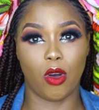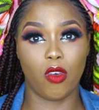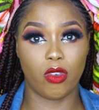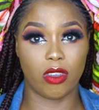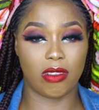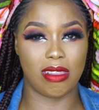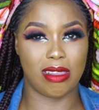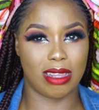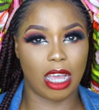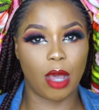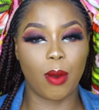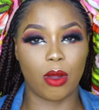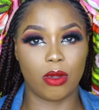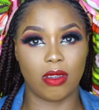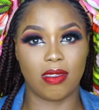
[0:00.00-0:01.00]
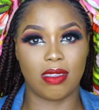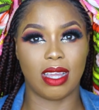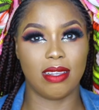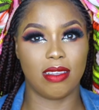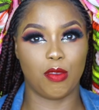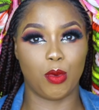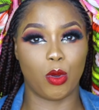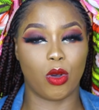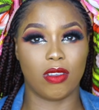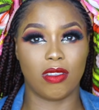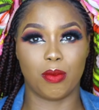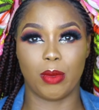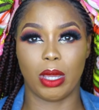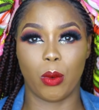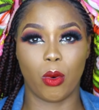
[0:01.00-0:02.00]
Obviously now I understand this
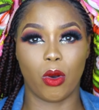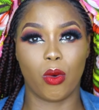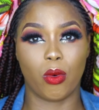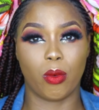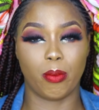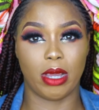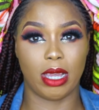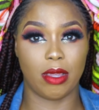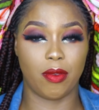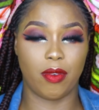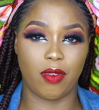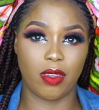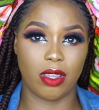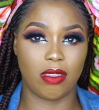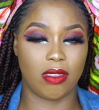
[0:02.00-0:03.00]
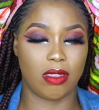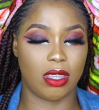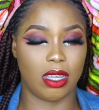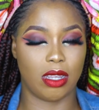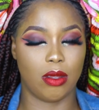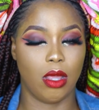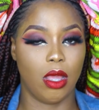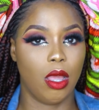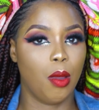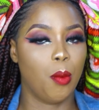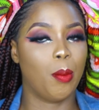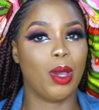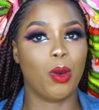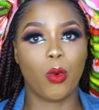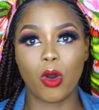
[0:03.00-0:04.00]
because my work, my
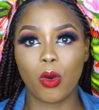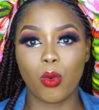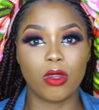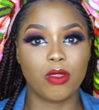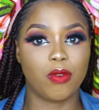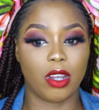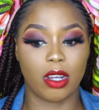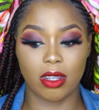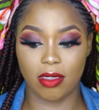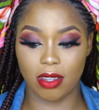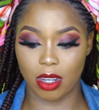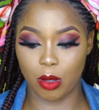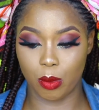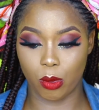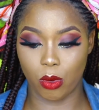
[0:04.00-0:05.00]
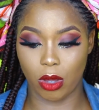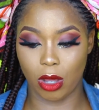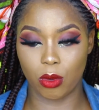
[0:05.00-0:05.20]
work was very terrible.